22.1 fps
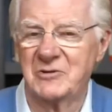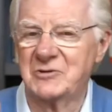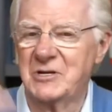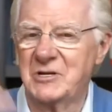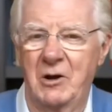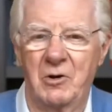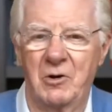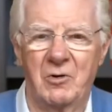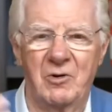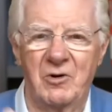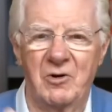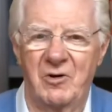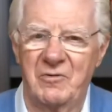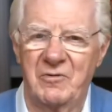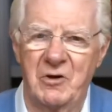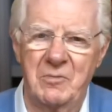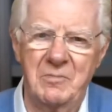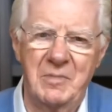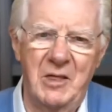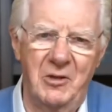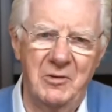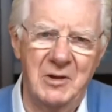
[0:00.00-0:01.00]
and I went over
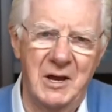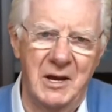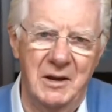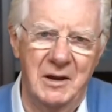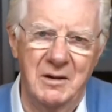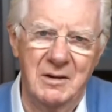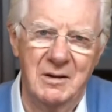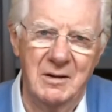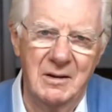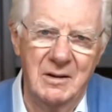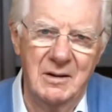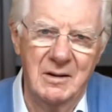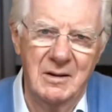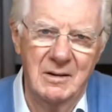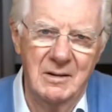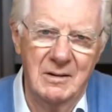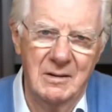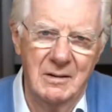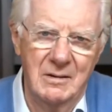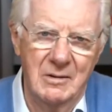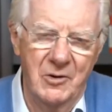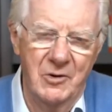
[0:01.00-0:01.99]
1 million.
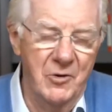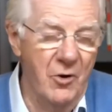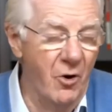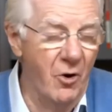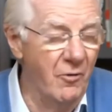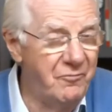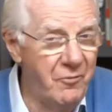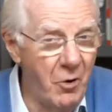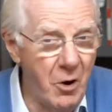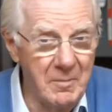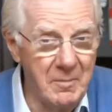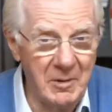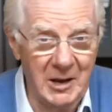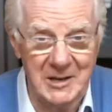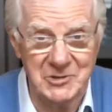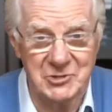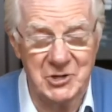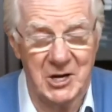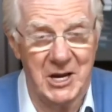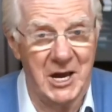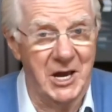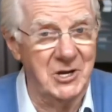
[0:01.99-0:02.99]
No formal
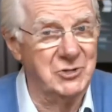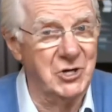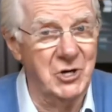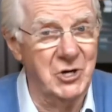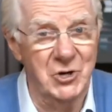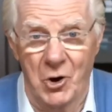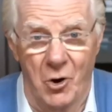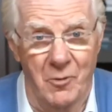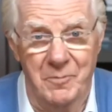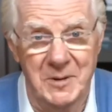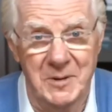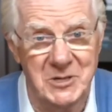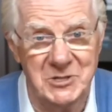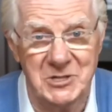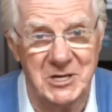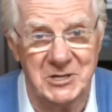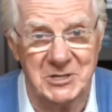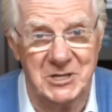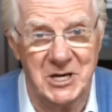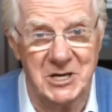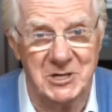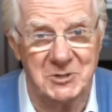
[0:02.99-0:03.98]
education, no
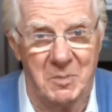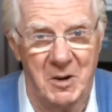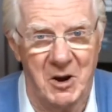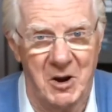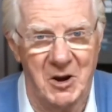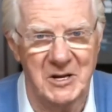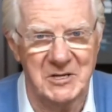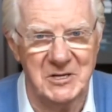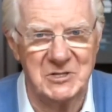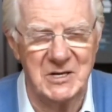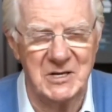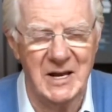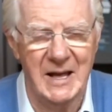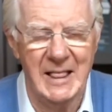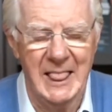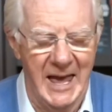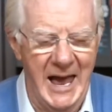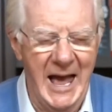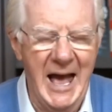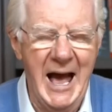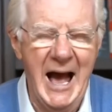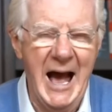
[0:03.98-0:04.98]
business experience.
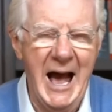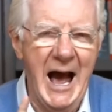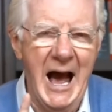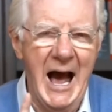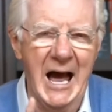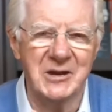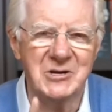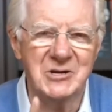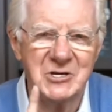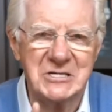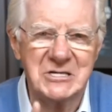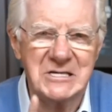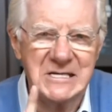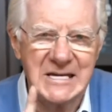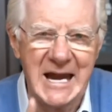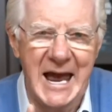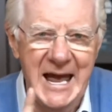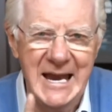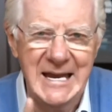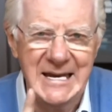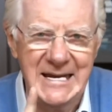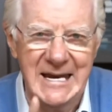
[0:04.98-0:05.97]

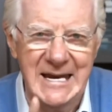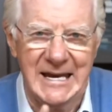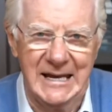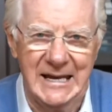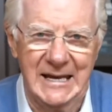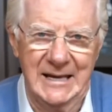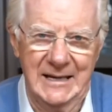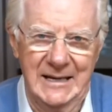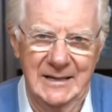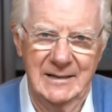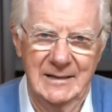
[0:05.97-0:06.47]
Understanding.